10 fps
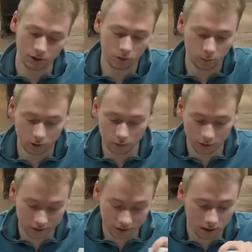you've pretty well
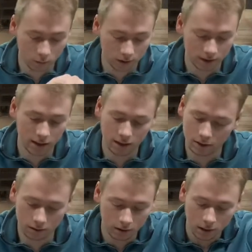seen what's in
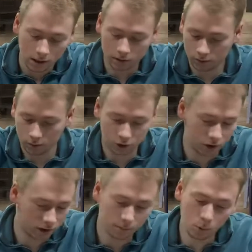here. There's
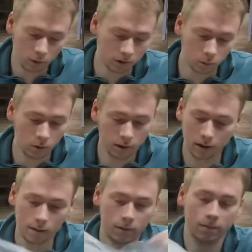just more than one of them.